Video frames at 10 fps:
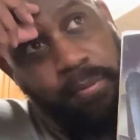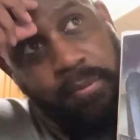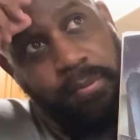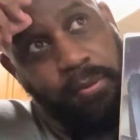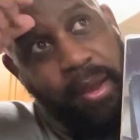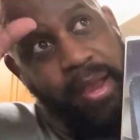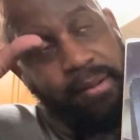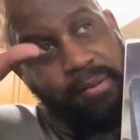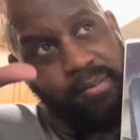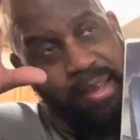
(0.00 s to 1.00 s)
So I had the
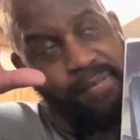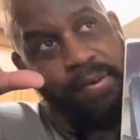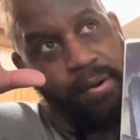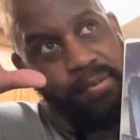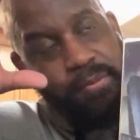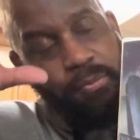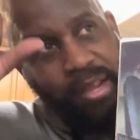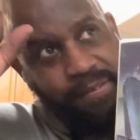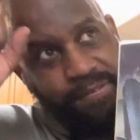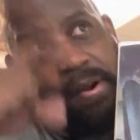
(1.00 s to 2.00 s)
cassette first. When
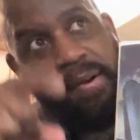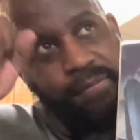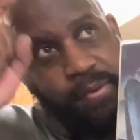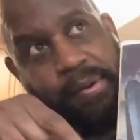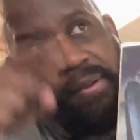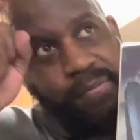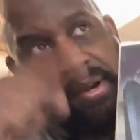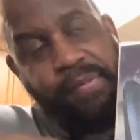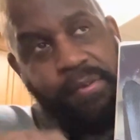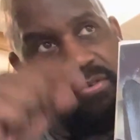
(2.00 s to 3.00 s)
they very,
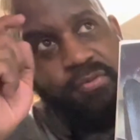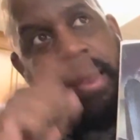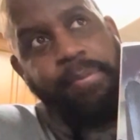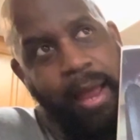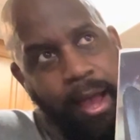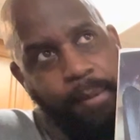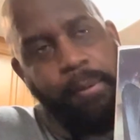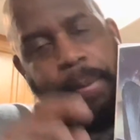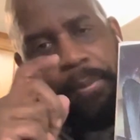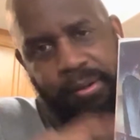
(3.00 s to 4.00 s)
very first dropped the album,
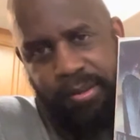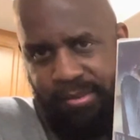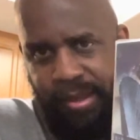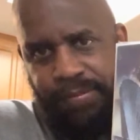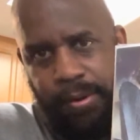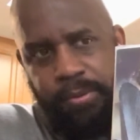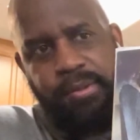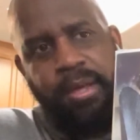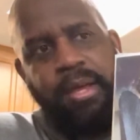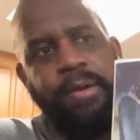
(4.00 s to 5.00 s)
I bought the cassette first.
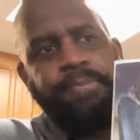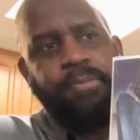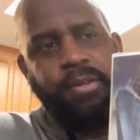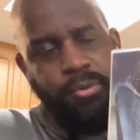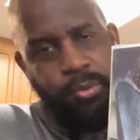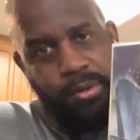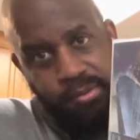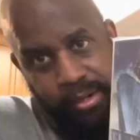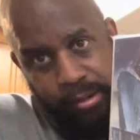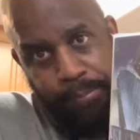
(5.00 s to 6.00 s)
2 years
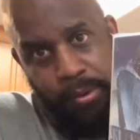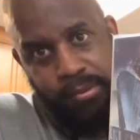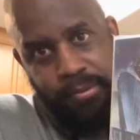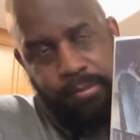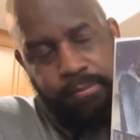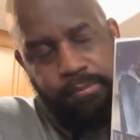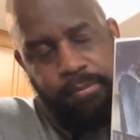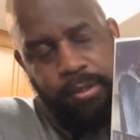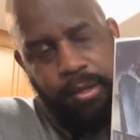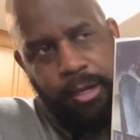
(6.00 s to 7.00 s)
later, I bought the
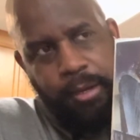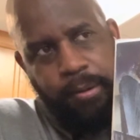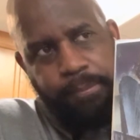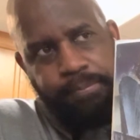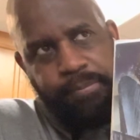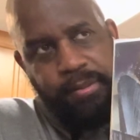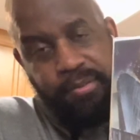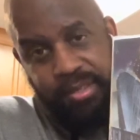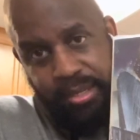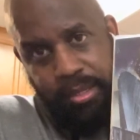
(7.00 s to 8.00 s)

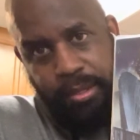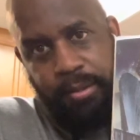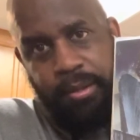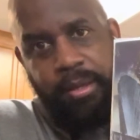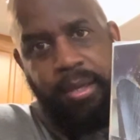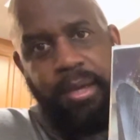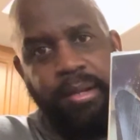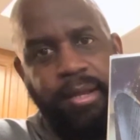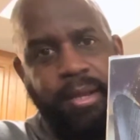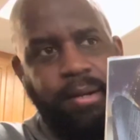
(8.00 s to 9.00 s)
CD, and
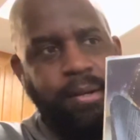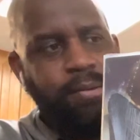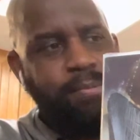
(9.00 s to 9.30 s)
then